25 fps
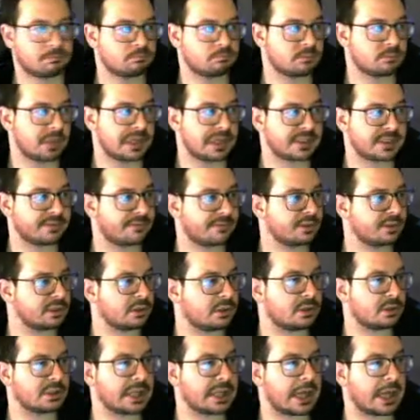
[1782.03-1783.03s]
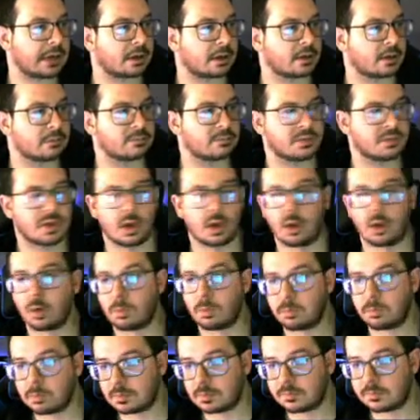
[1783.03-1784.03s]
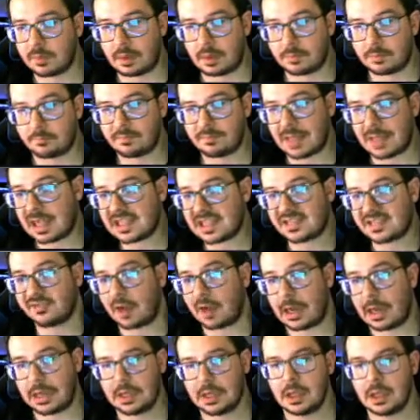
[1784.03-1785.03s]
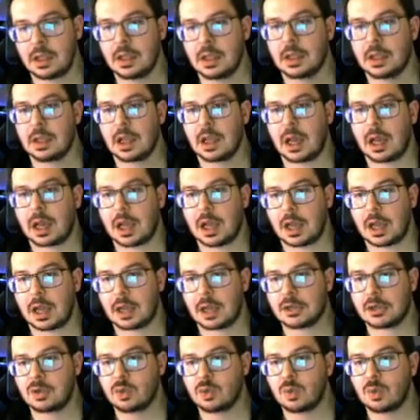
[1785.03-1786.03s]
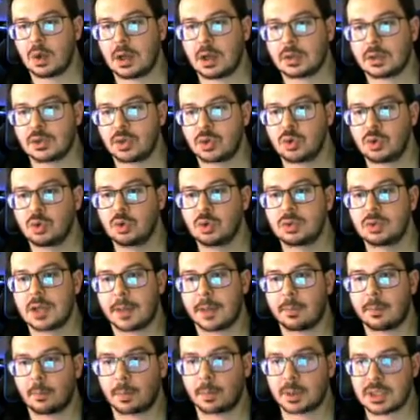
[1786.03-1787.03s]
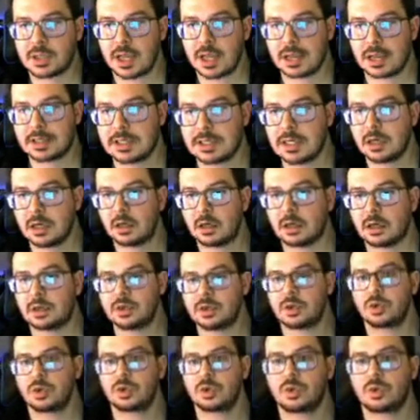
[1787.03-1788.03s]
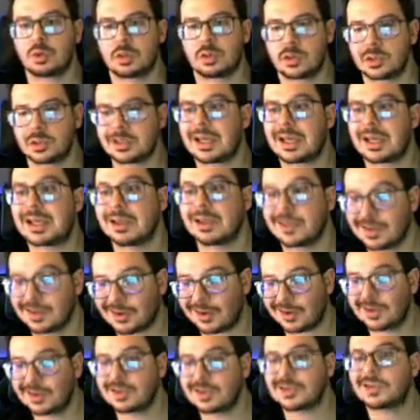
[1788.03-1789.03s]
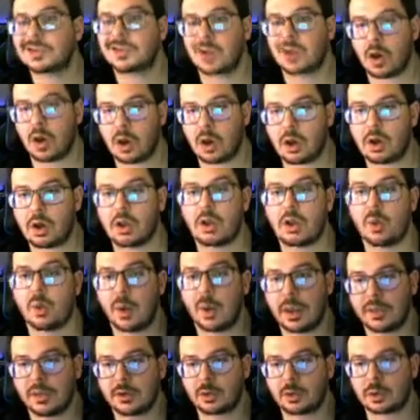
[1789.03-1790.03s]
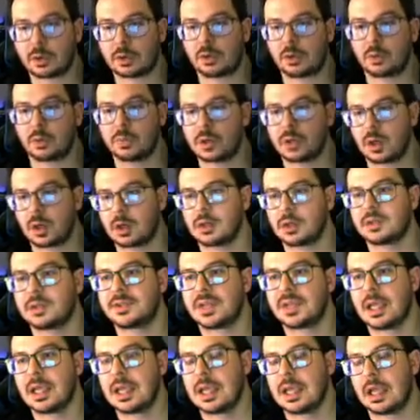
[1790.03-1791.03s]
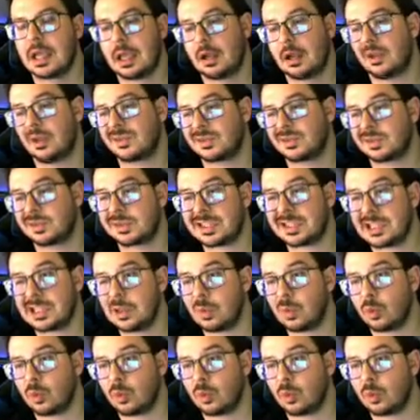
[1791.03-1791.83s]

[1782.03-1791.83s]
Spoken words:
is a physical attacker, so that's fine. I do want to double protect here to just kind of start to stall away the Trick Room turns and also see